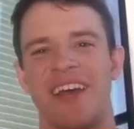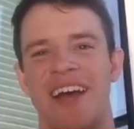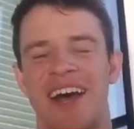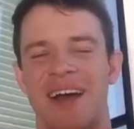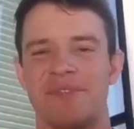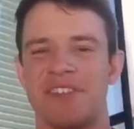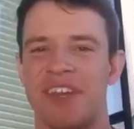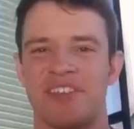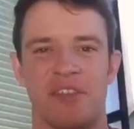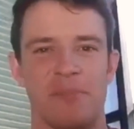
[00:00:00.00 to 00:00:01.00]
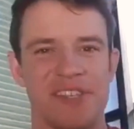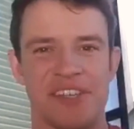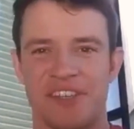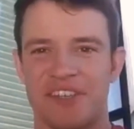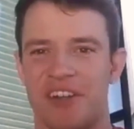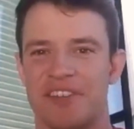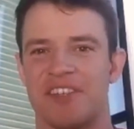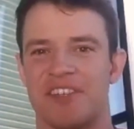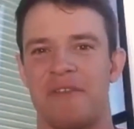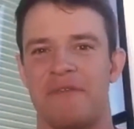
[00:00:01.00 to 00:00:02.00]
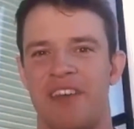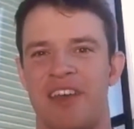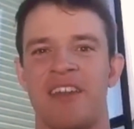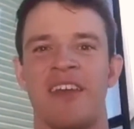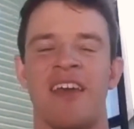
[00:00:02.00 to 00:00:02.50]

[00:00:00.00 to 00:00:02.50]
Um, so yeah, so the business is called Snurfit.